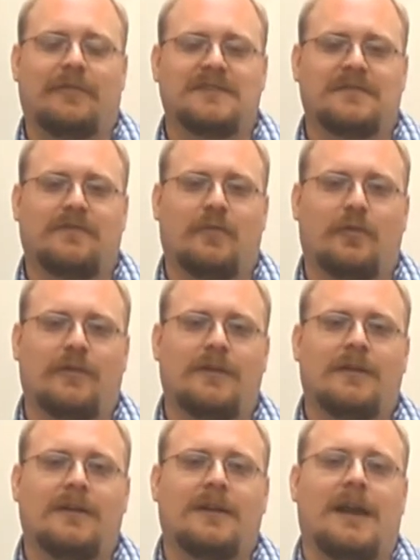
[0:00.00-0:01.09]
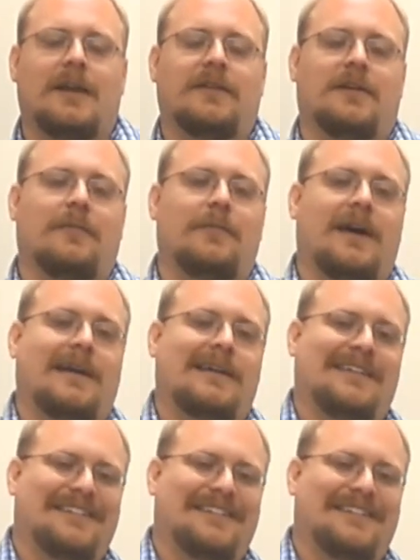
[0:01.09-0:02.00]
lesson 4, and they come back